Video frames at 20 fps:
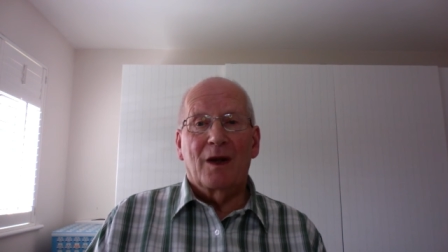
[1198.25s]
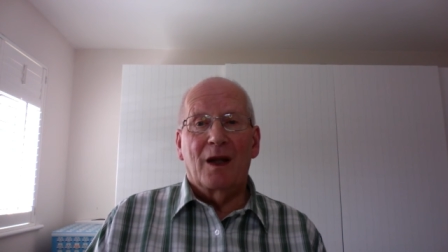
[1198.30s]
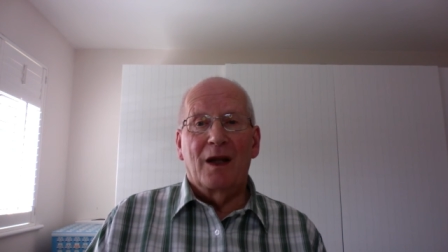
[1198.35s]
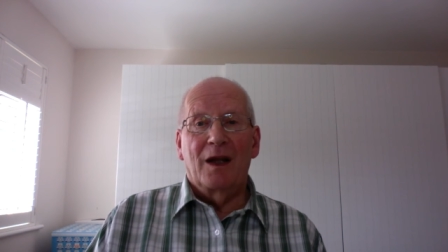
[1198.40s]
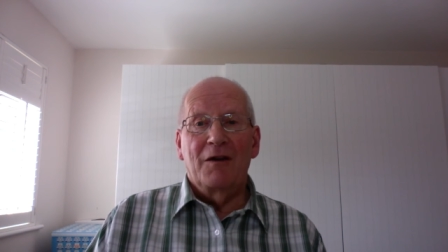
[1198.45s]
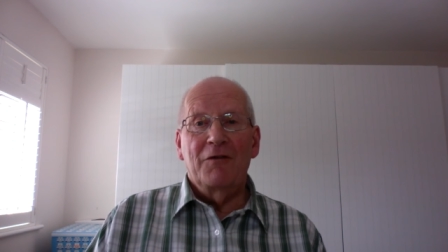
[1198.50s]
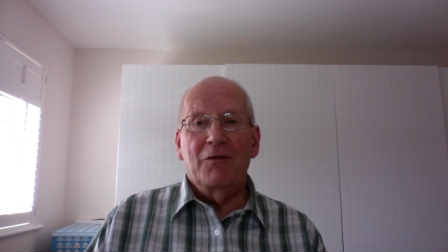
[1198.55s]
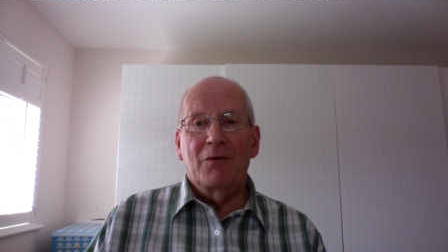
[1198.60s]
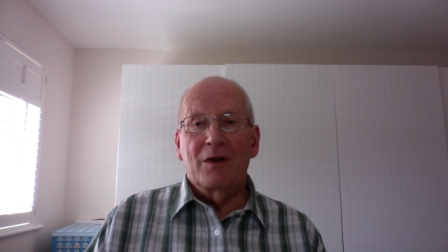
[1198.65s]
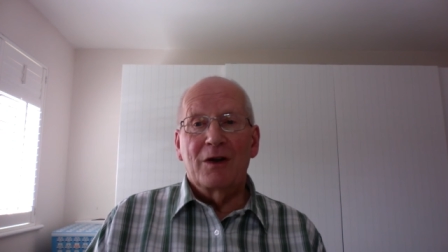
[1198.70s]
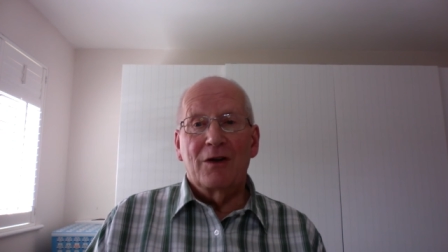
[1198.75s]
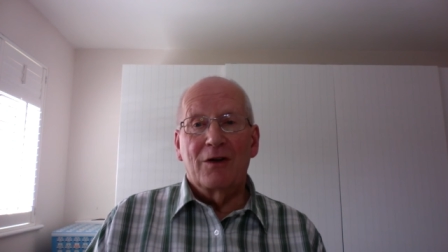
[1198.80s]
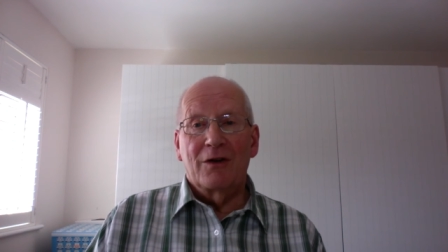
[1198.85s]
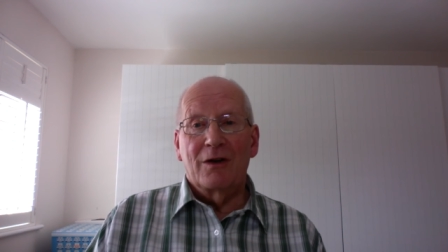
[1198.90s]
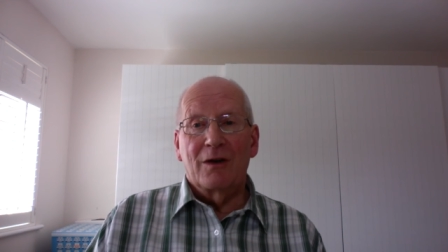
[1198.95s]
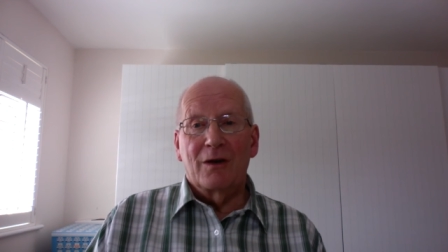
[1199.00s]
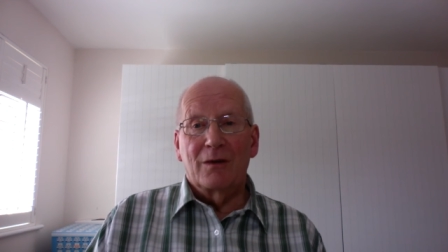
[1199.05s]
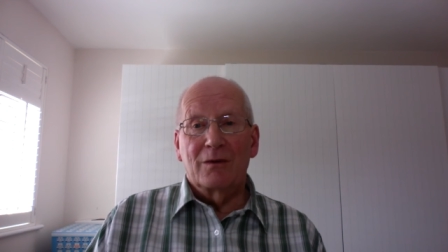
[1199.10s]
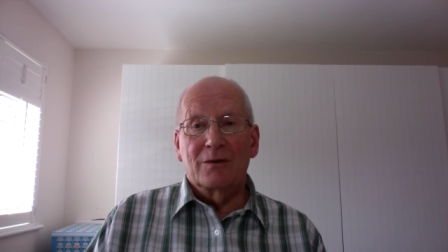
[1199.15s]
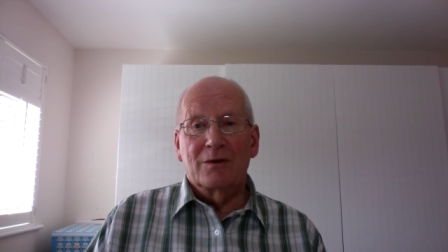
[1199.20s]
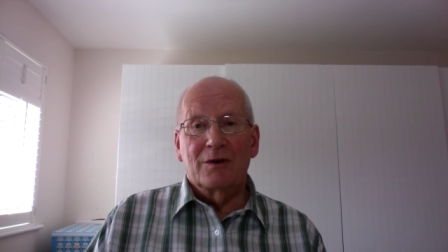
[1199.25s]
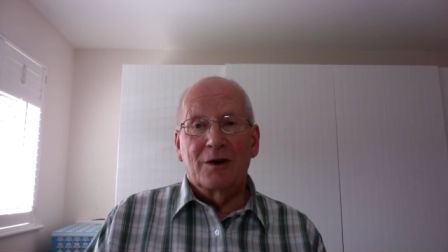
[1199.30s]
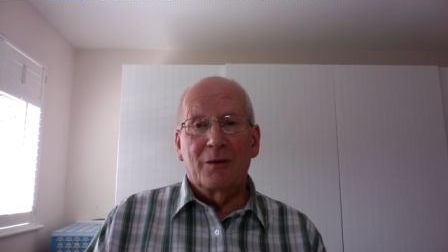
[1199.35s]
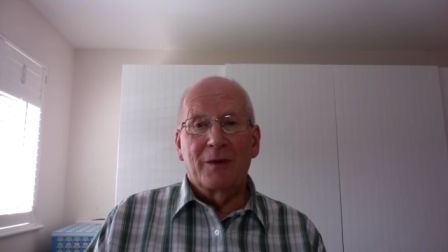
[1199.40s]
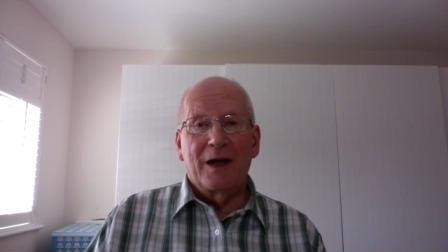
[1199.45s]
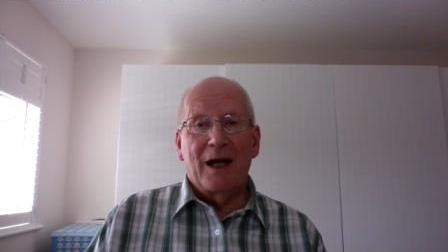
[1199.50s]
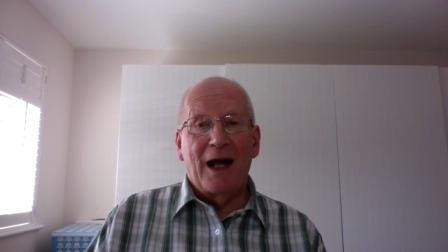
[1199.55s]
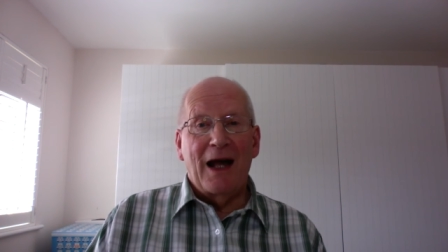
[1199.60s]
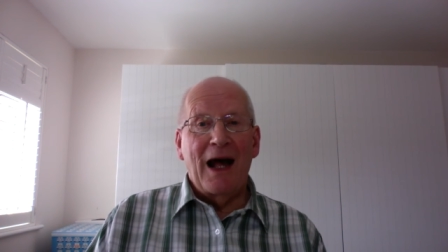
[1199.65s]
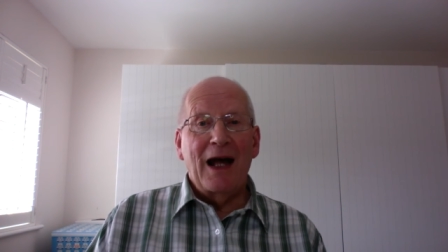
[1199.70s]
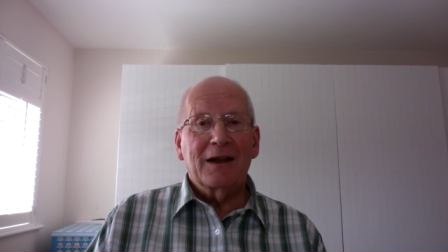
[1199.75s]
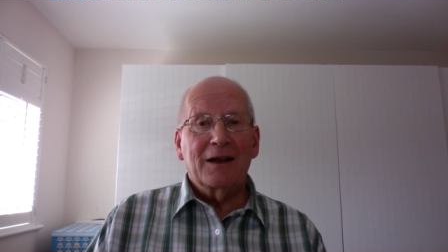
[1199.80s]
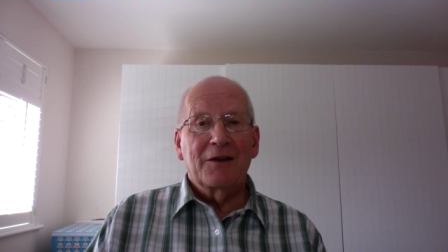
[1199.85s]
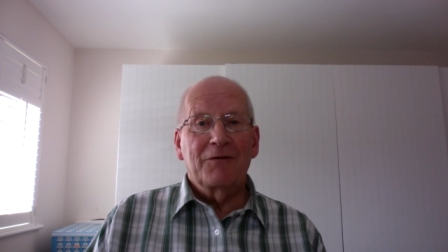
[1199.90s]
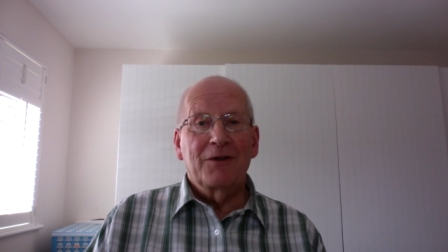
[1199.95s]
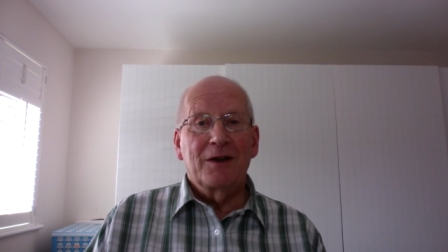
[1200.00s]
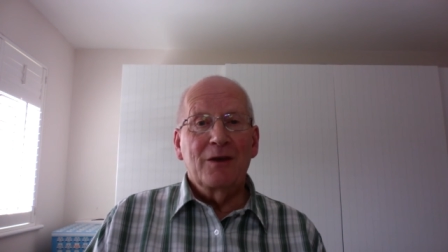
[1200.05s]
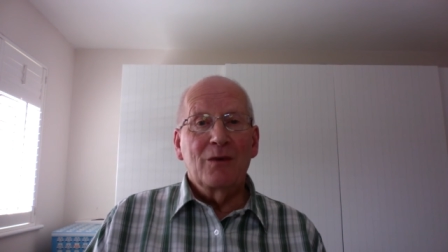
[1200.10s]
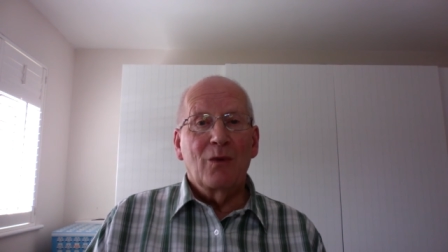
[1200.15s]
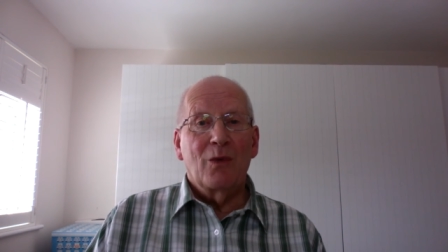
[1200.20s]
If we do, do we
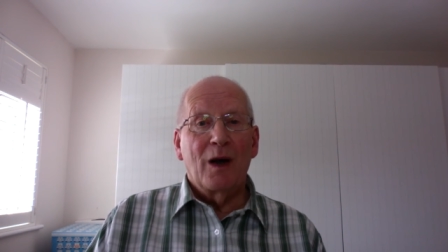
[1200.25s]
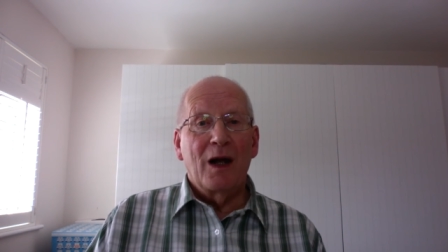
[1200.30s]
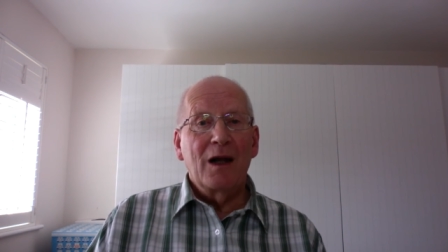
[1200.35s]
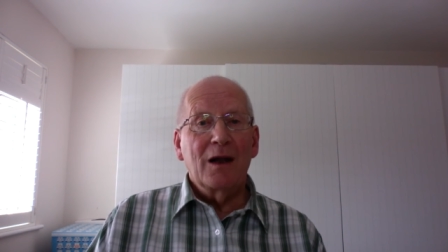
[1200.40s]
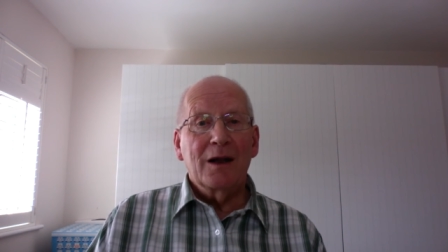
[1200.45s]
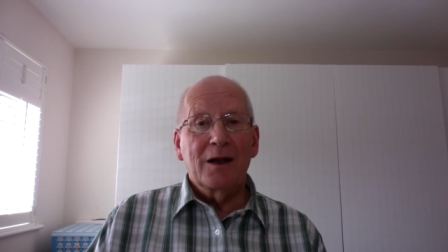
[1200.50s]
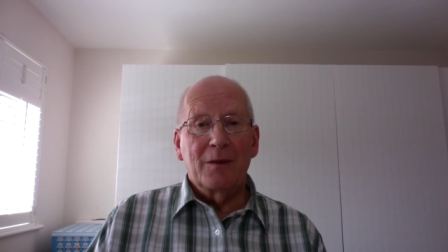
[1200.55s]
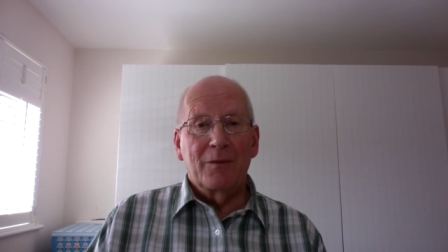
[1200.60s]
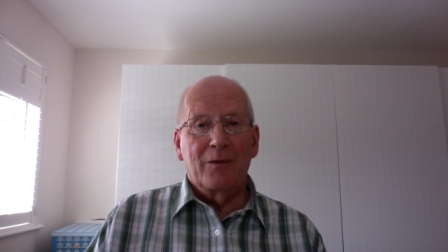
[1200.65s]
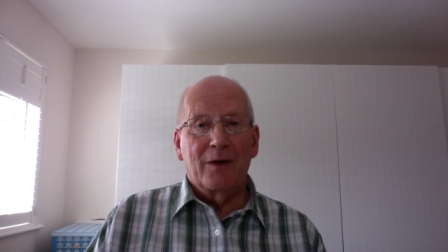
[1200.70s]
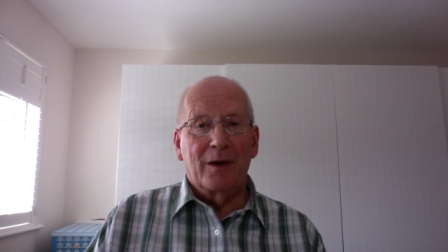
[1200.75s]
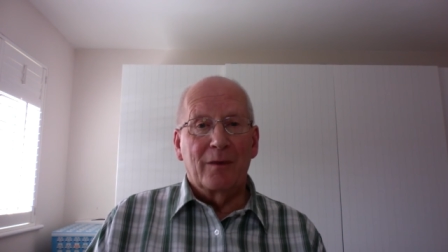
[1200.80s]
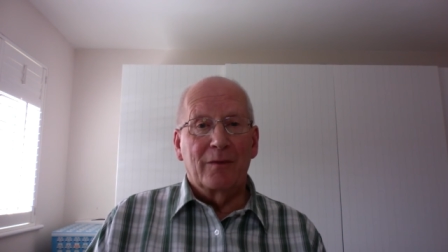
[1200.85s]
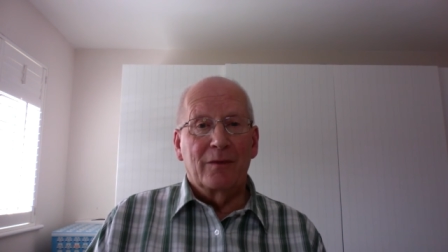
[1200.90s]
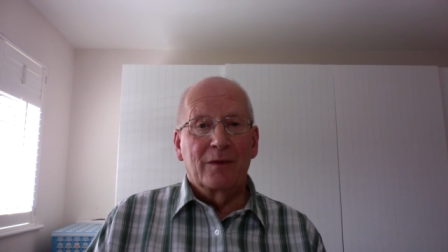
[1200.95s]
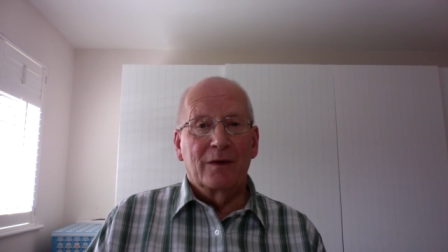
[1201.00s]
actively welcome them